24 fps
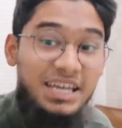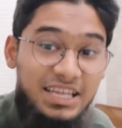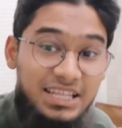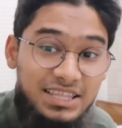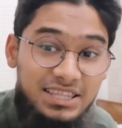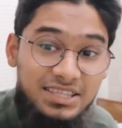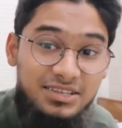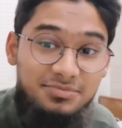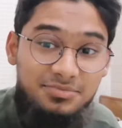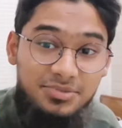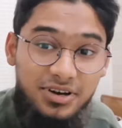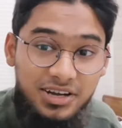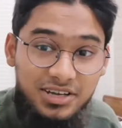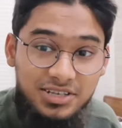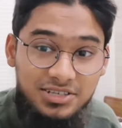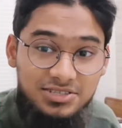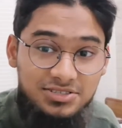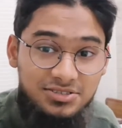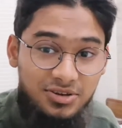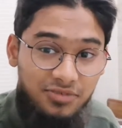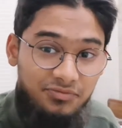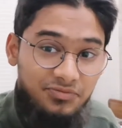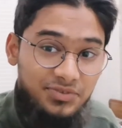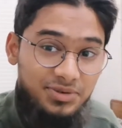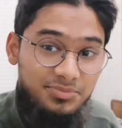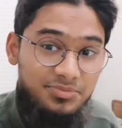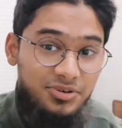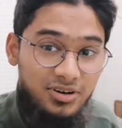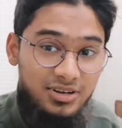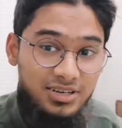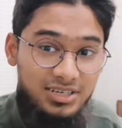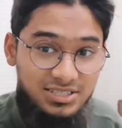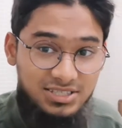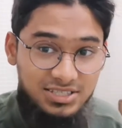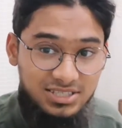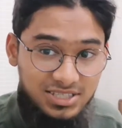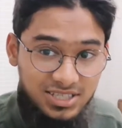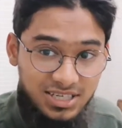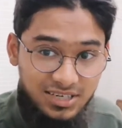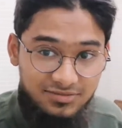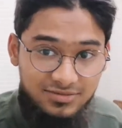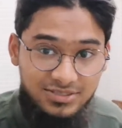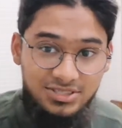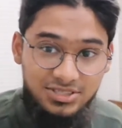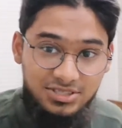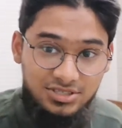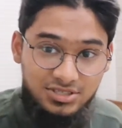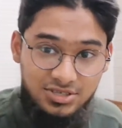in the price of their products and
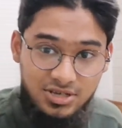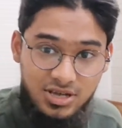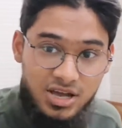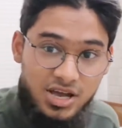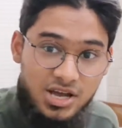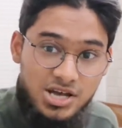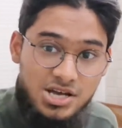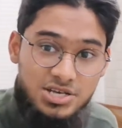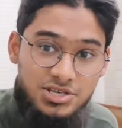services.